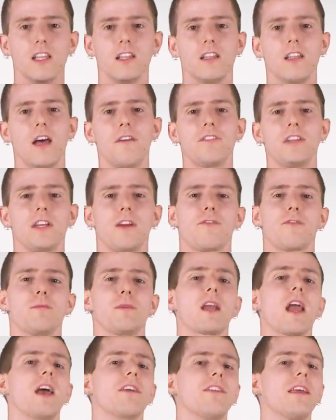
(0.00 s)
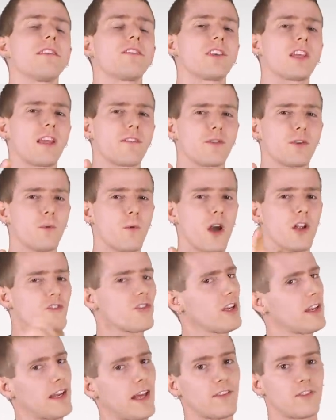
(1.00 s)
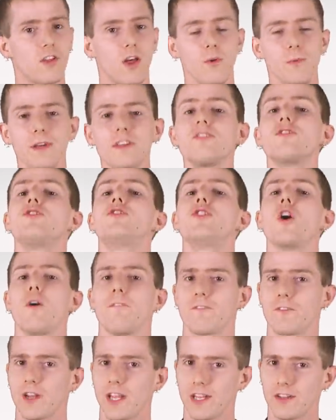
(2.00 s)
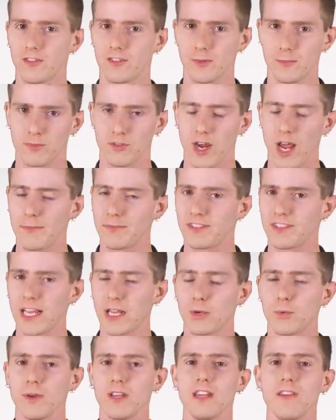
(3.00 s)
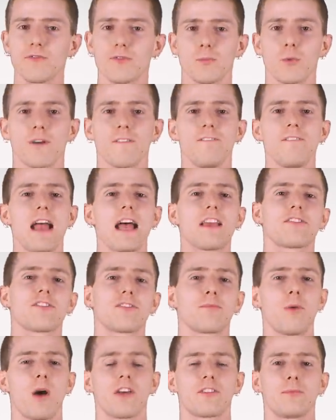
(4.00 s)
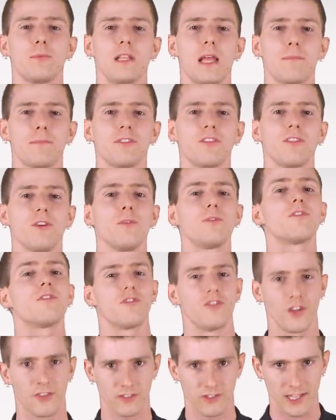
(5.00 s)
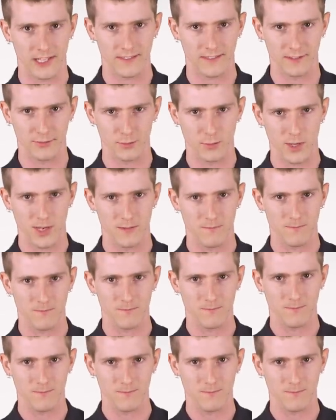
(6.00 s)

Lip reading: Love to hear from you guys. Thanks again for watching, and as always, don't forget to subscribe to Tech Quickie for more Fast as Possible episodes just like this one.